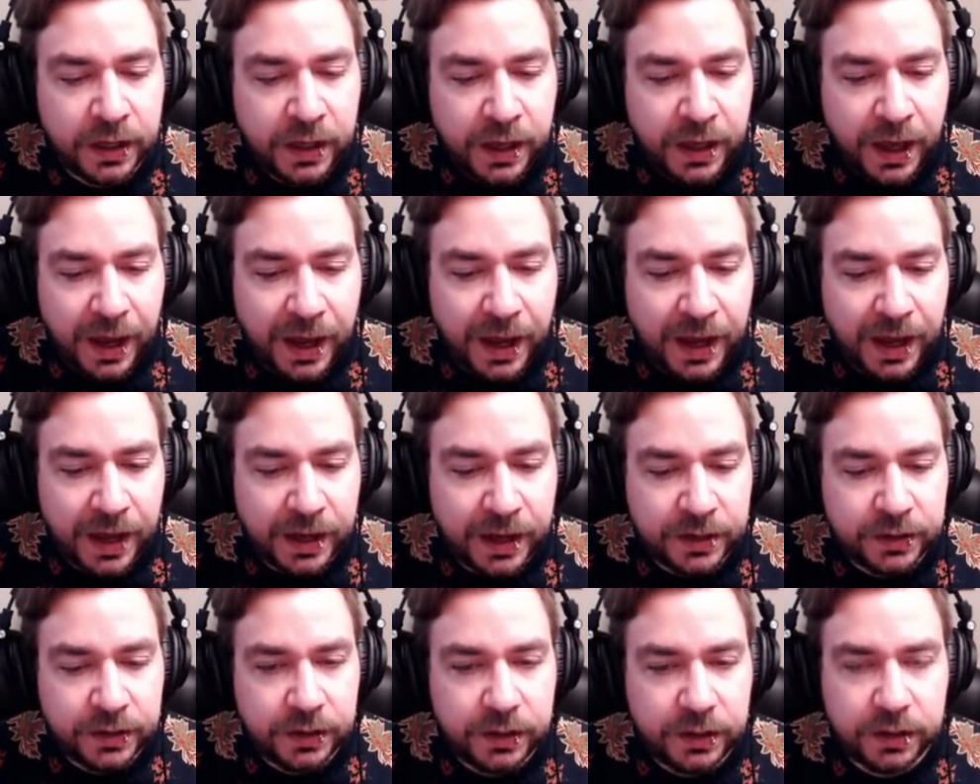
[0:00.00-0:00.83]

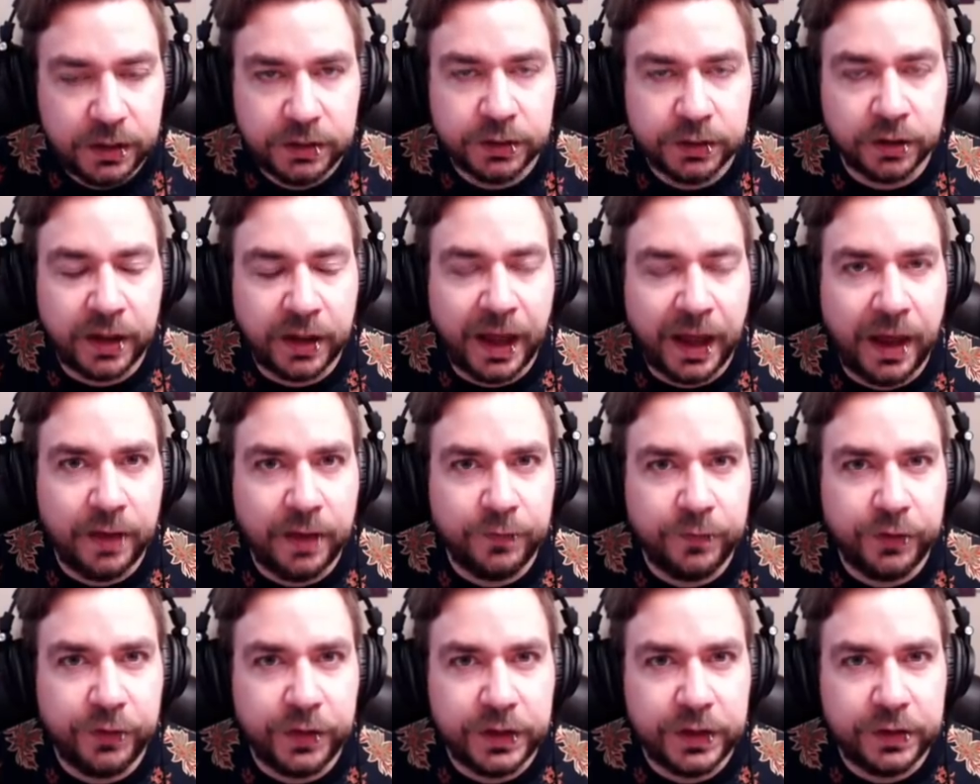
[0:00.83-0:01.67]
and you'll have
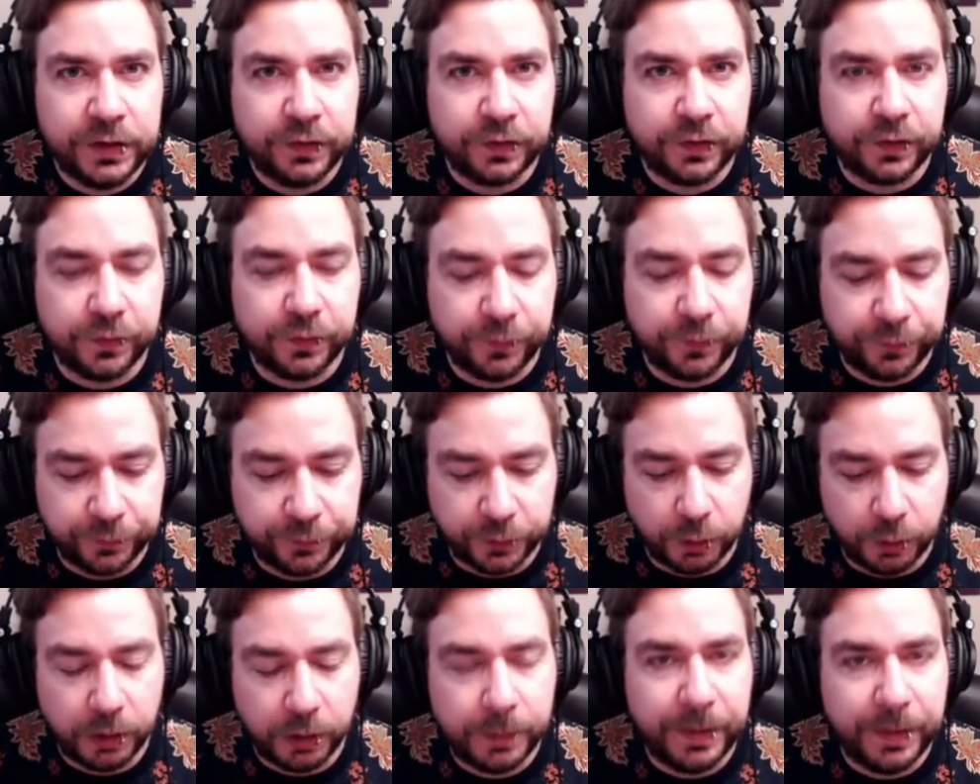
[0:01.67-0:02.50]
these
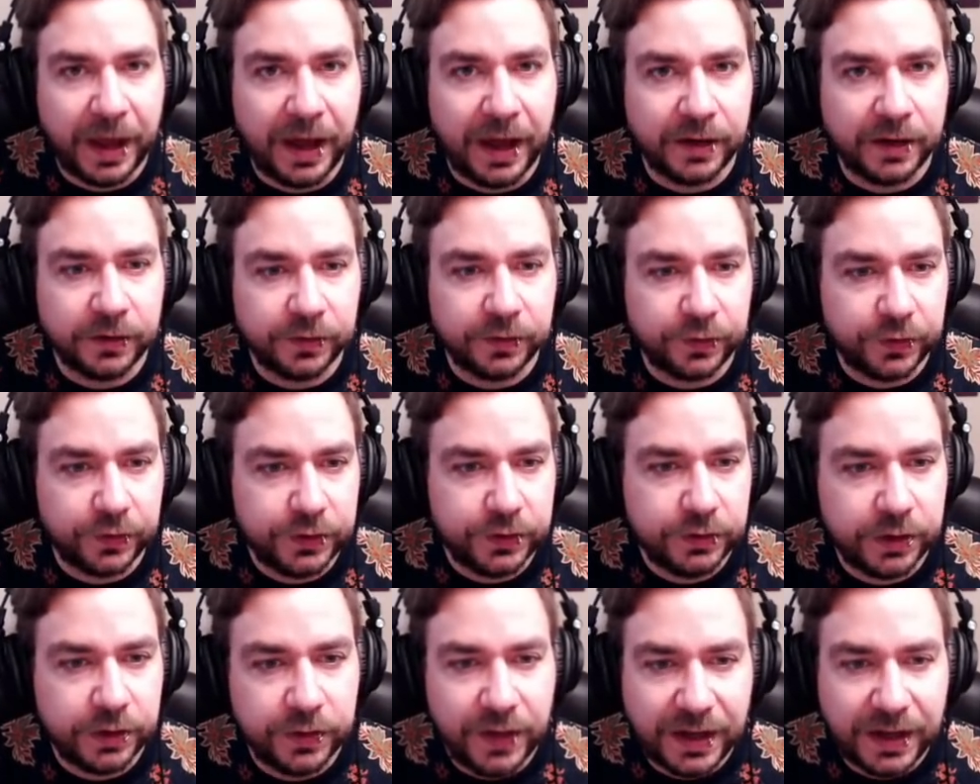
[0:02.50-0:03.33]
floor patterns that you
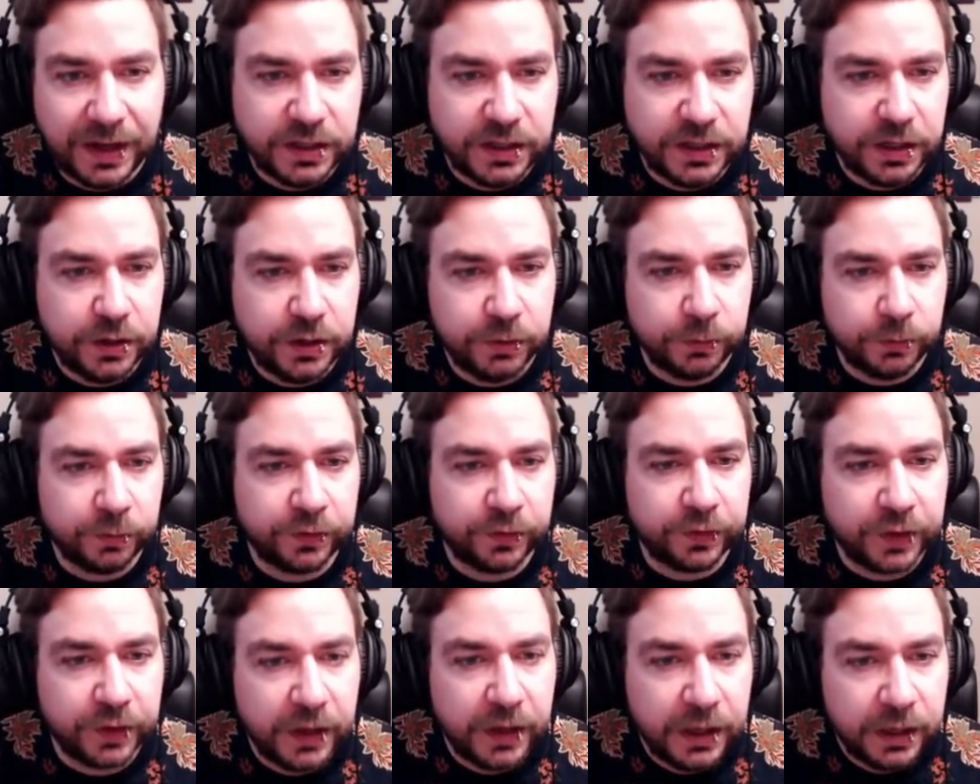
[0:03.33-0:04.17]
can then
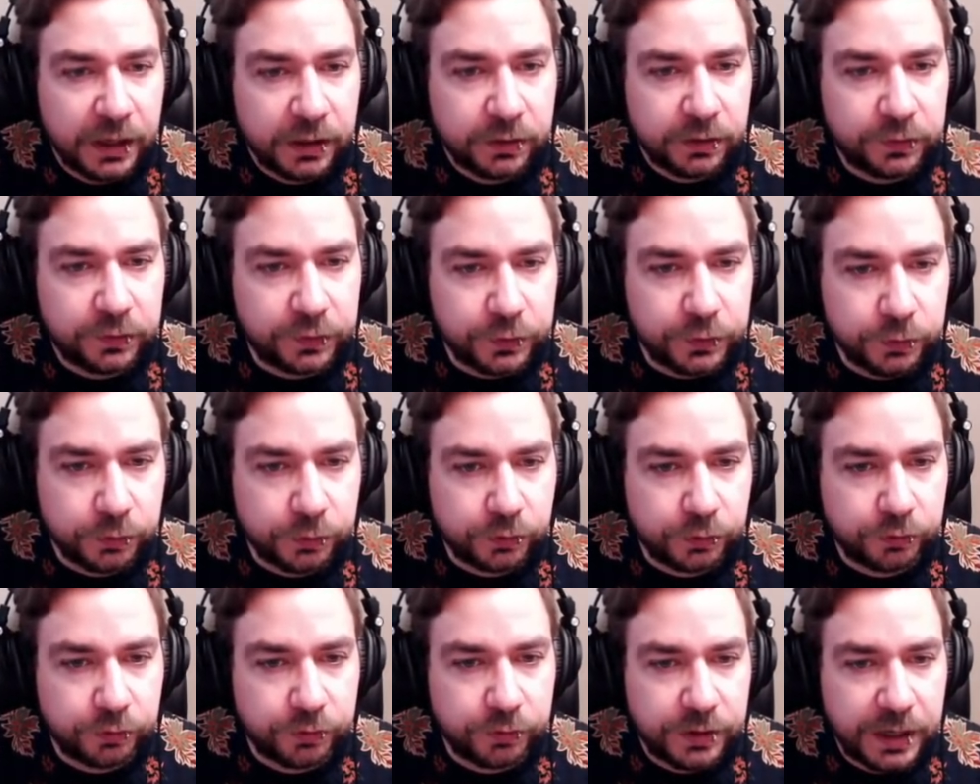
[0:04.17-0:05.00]
use to
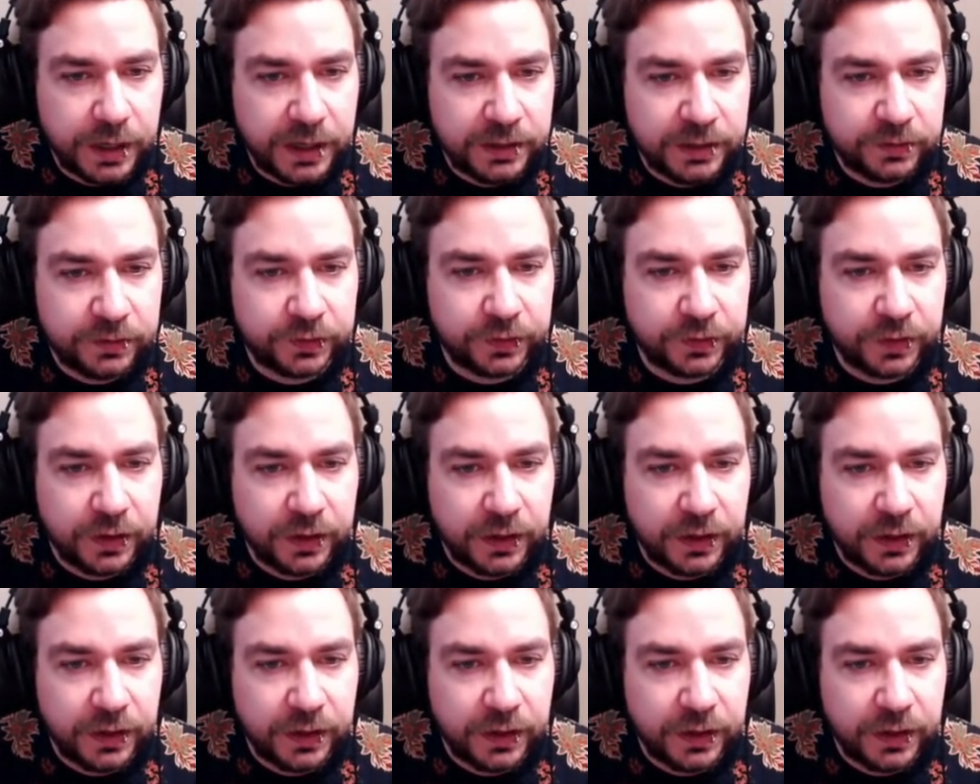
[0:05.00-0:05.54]
create